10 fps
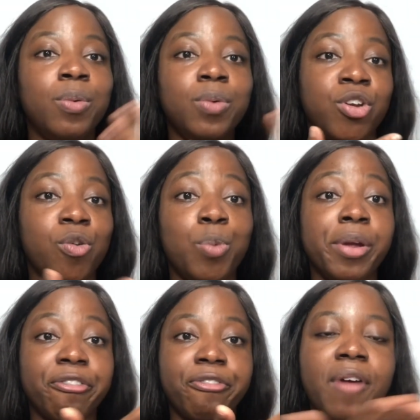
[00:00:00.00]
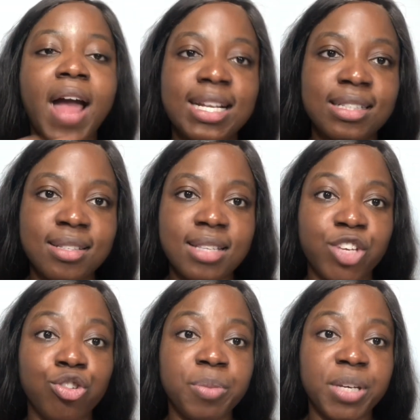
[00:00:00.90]
you know, we're friends, like
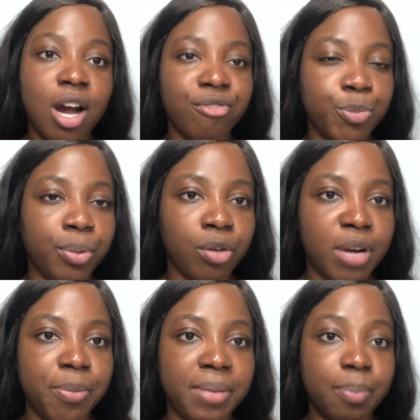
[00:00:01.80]
you can be comfortable around me,